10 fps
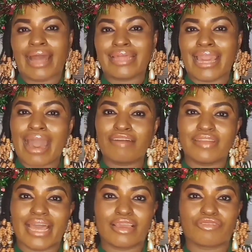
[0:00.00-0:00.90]
they have
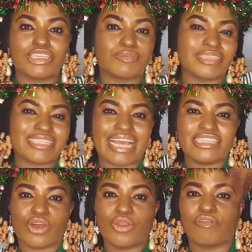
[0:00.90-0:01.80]
like Christmas lights
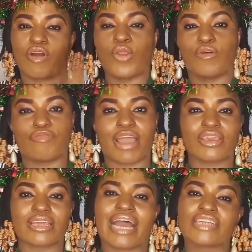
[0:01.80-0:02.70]
all, all over. You
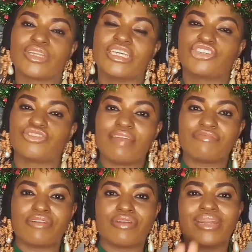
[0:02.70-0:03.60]
can actually drive
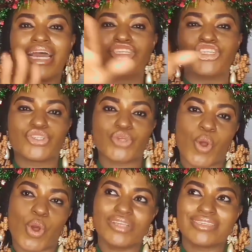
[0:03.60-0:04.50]
around and show
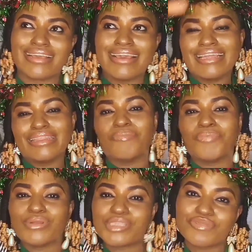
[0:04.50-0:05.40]
us the
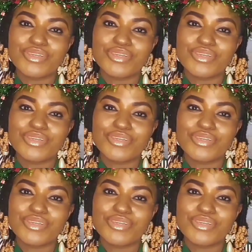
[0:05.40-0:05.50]
beautiful